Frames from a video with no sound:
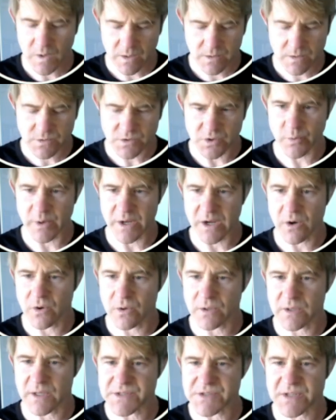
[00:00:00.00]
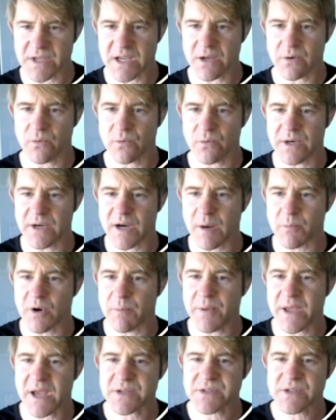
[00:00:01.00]
So here we go. Let's see what number it
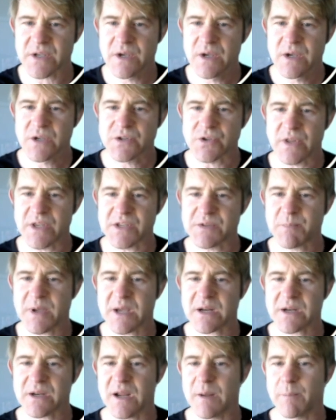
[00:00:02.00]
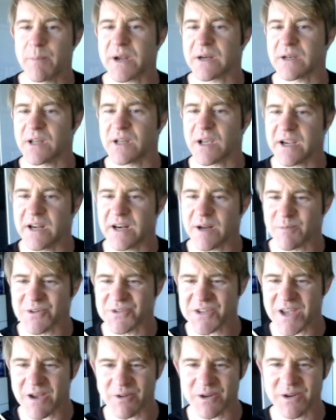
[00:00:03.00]
picks. So in this pick, it picked lucky number
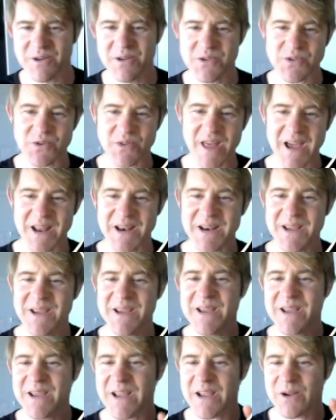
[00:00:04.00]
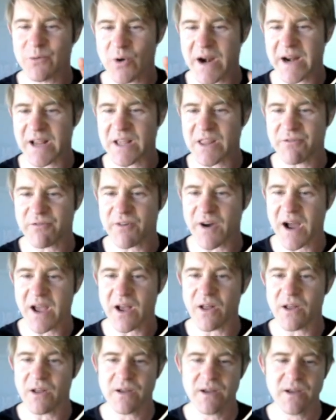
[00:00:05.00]
7. So that writing in the
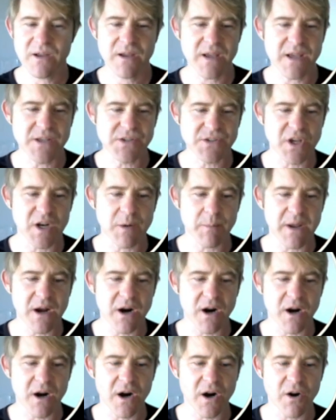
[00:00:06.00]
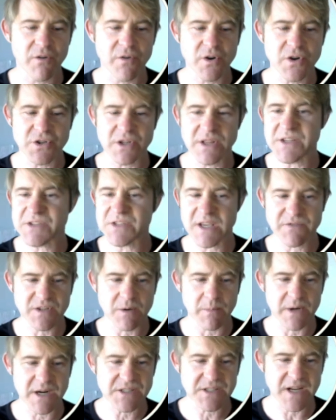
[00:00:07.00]
file is going to be our version. Let's see if
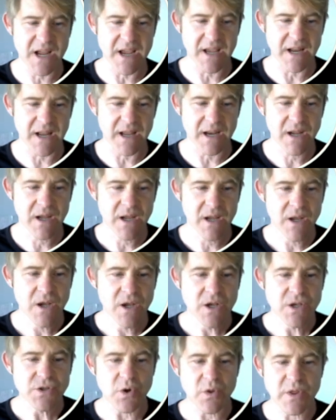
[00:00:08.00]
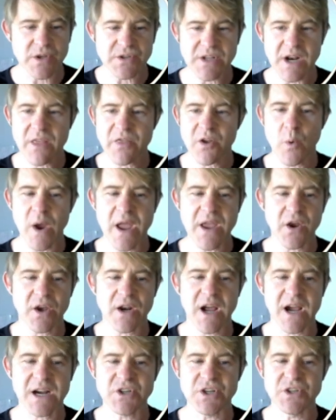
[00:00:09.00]
somebody's taken it. So there's another way you can
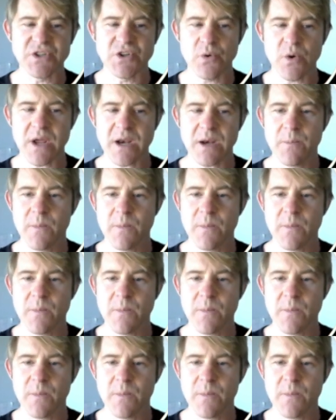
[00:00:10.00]
actually do it,